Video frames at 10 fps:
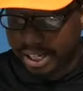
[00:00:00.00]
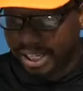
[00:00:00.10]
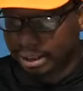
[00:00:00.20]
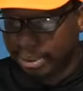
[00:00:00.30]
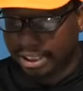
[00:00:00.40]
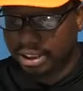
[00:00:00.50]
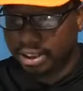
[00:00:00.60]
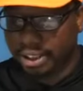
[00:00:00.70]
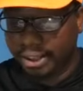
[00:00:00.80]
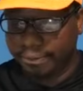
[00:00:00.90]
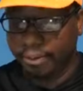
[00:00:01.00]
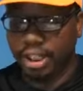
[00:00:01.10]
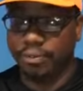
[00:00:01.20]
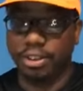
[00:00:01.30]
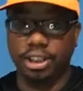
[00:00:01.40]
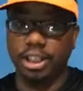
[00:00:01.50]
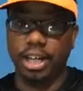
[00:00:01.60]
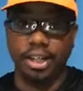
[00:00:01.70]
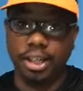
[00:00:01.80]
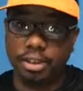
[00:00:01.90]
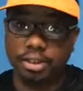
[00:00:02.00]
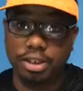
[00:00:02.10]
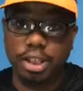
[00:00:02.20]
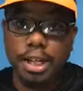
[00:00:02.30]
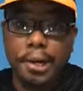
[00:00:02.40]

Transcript: jigs basically for different scenarios.